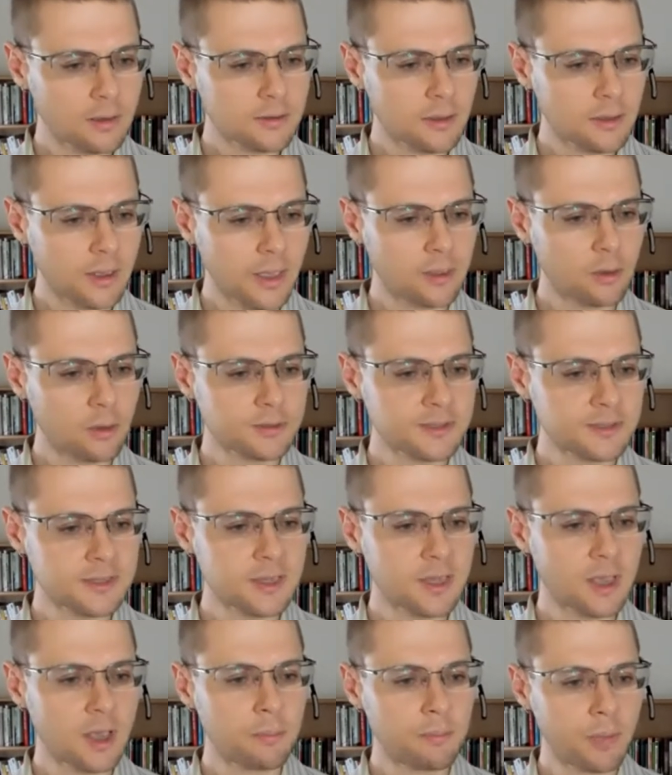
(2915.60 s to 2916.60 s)
And you'll
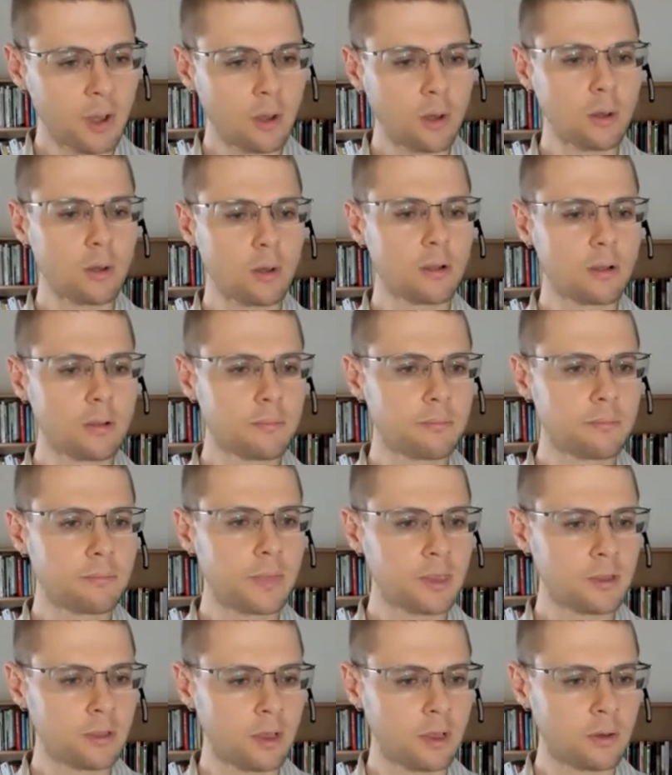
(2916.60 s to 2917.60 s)
see a poll
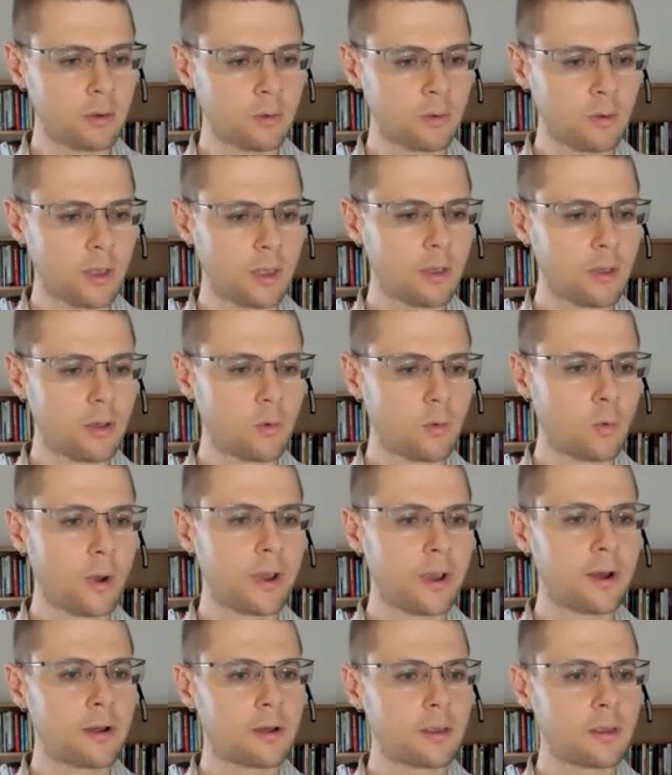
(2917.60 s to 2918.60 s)
below
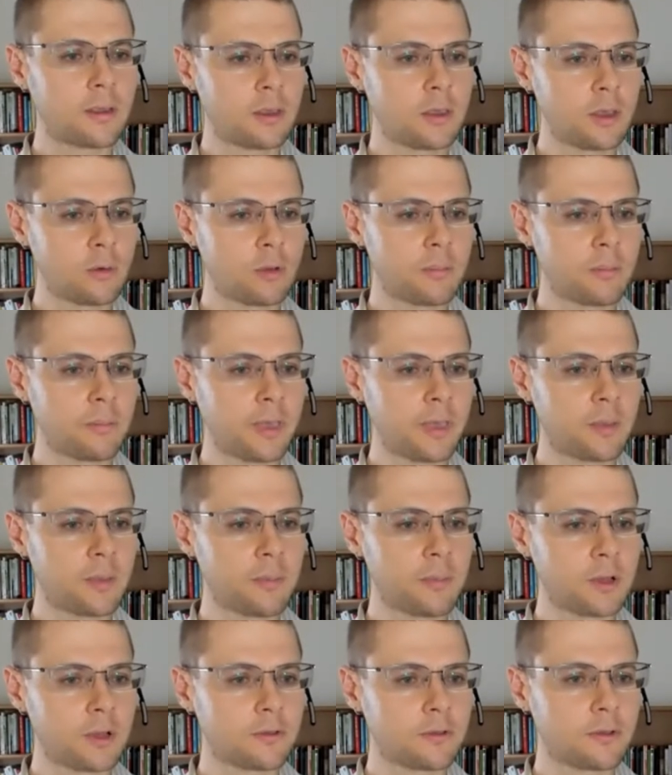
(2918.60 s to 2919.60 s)
where you will be
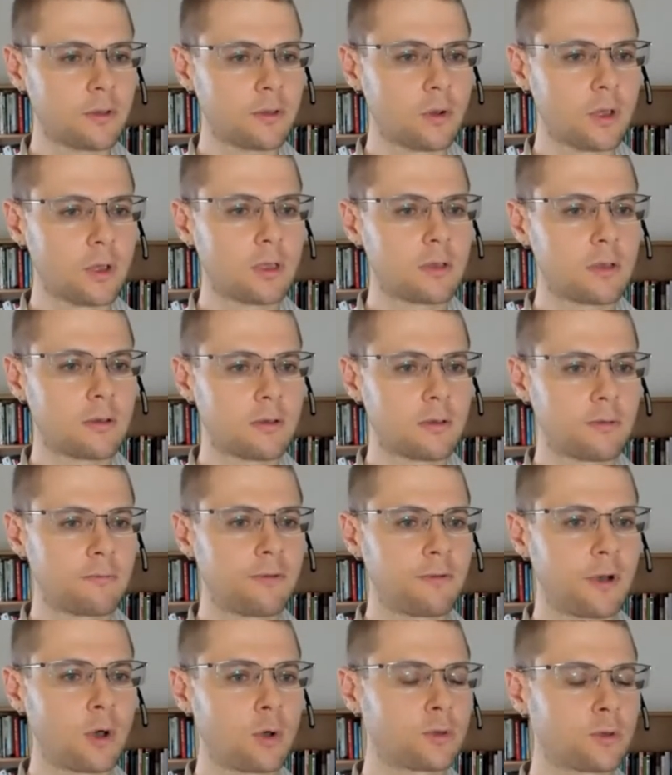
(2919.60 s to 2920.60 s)
able to
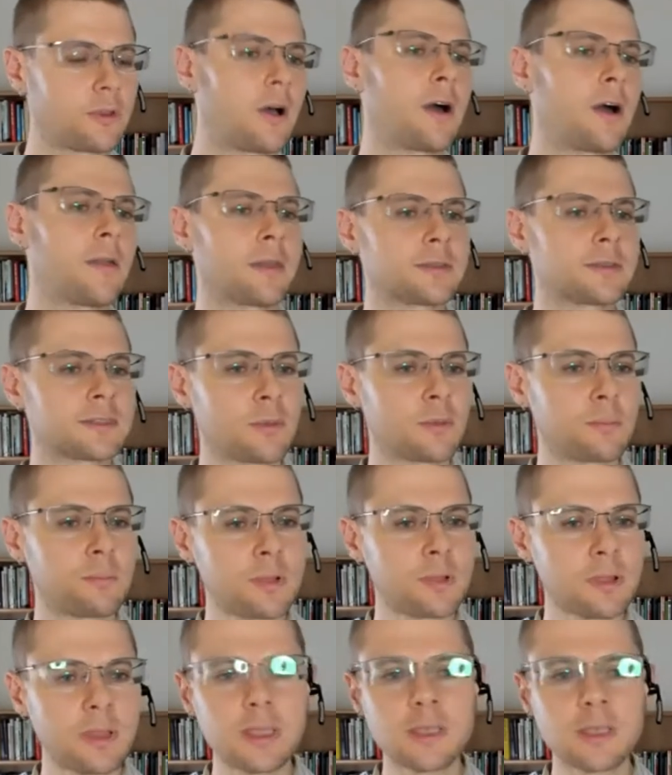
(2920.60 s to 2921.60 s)
vote on it. So
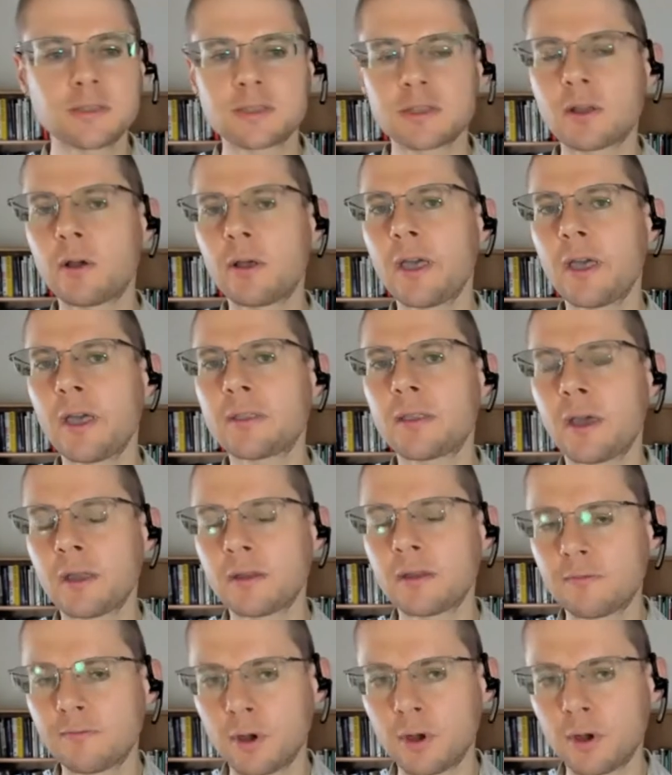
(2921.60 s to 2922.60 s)
please go ahead
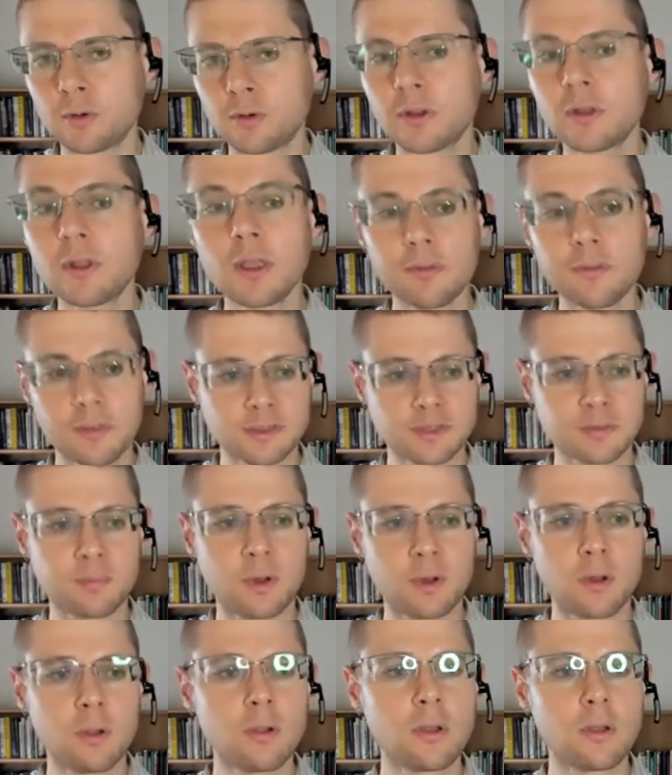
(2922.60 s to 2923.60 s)
and vote in this
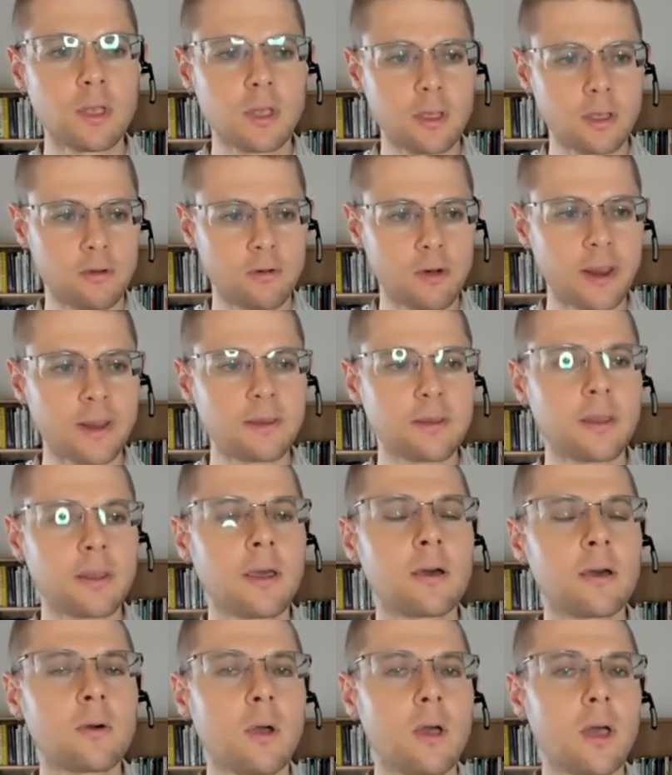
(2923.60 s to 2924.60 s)
poll right
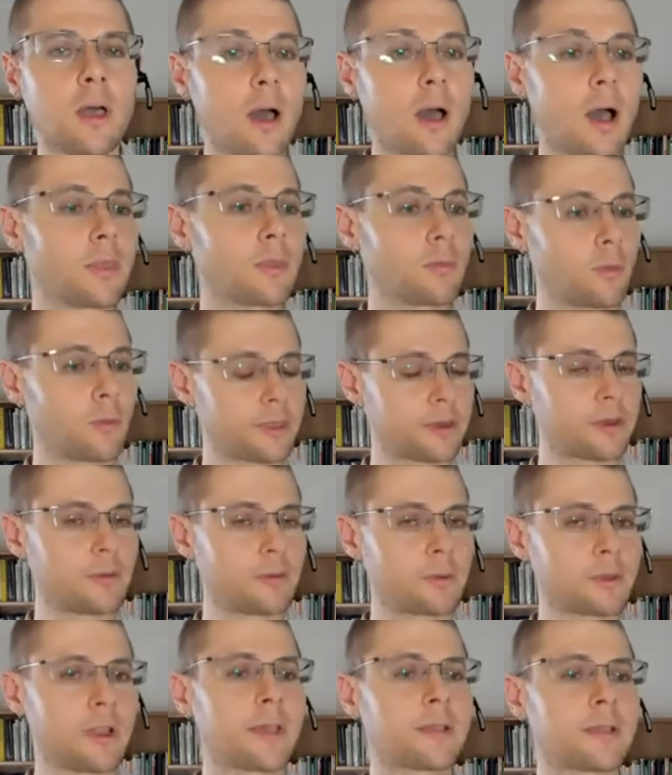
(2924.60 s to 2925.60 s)
now on whether you
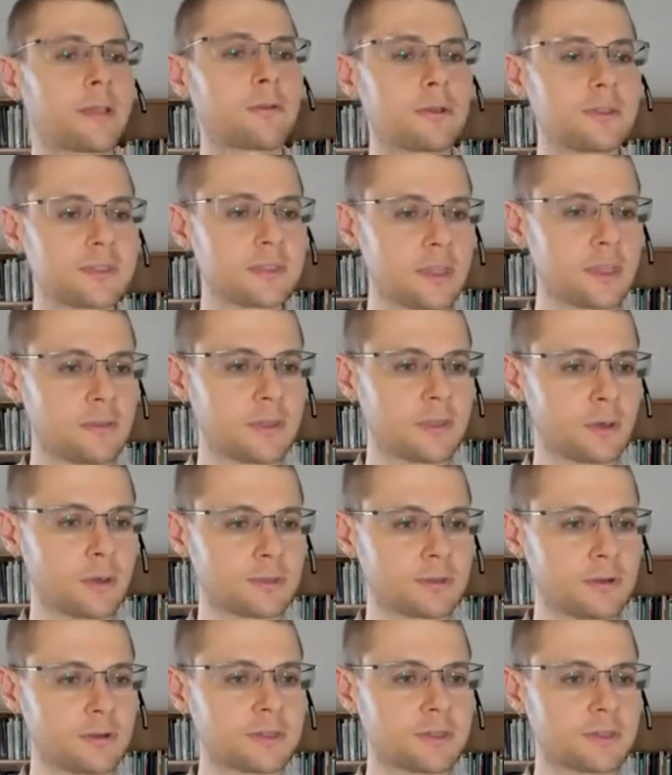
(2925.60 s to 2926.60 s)
would like to receive
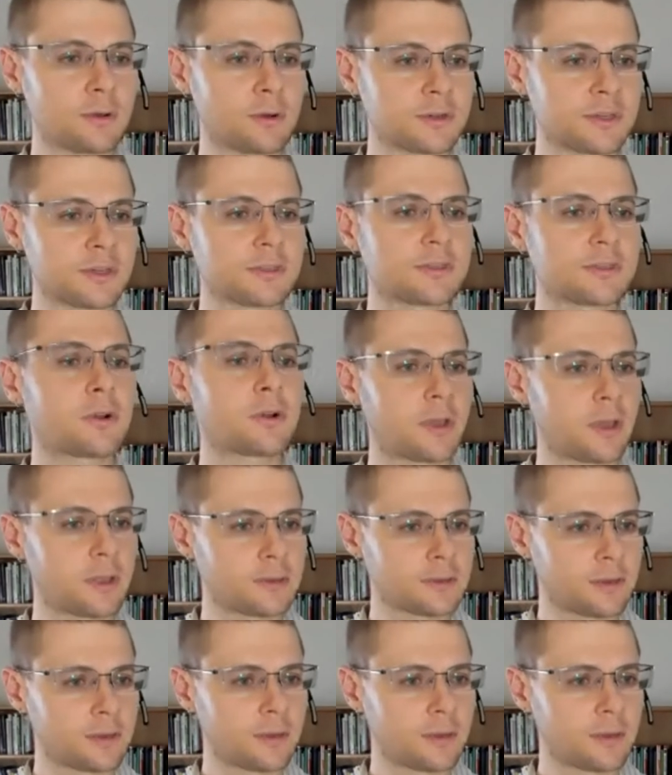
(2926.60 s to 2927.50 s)
those resources or not.